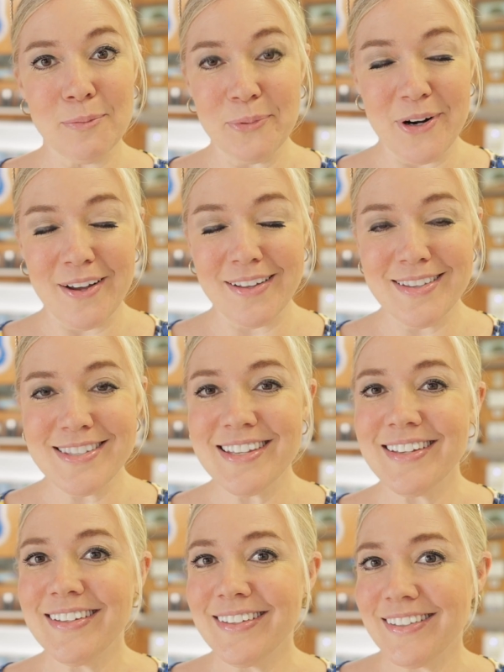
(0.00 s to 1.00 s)
bronze,
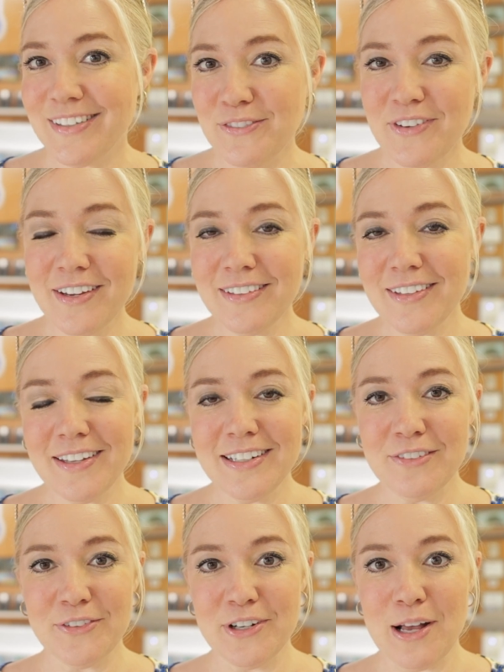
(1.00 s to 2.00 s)
you've got a lot of
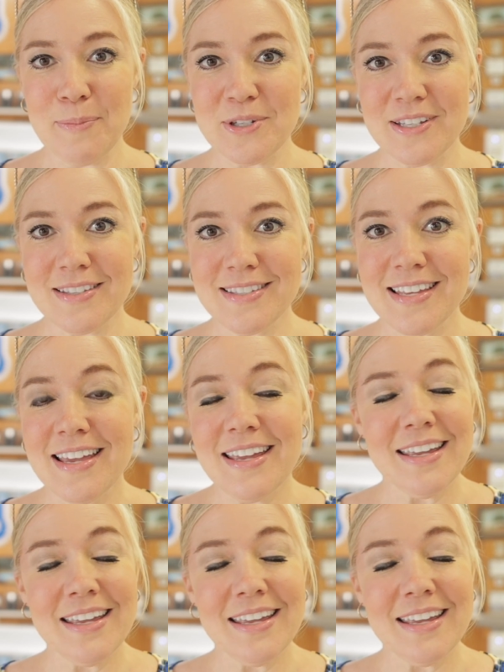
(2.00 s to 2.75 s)
different options.